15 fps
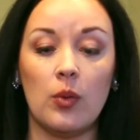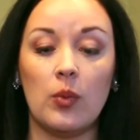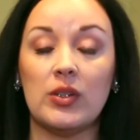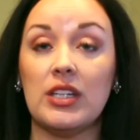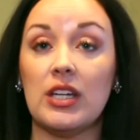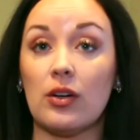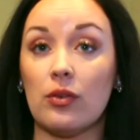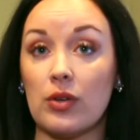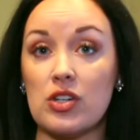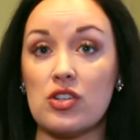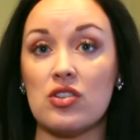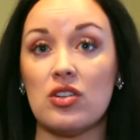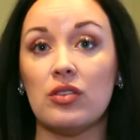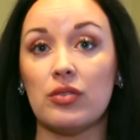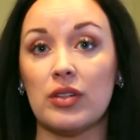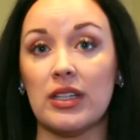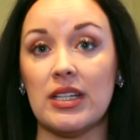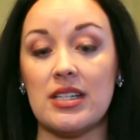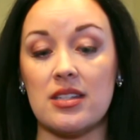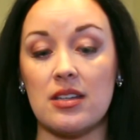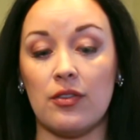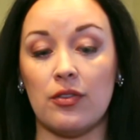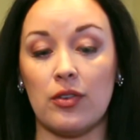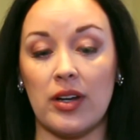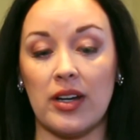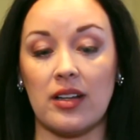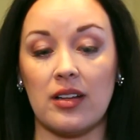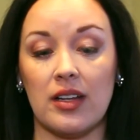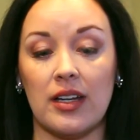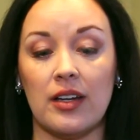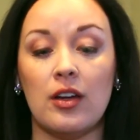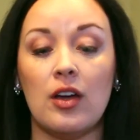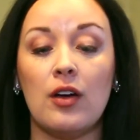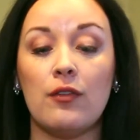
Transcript: with the original release of Varenicline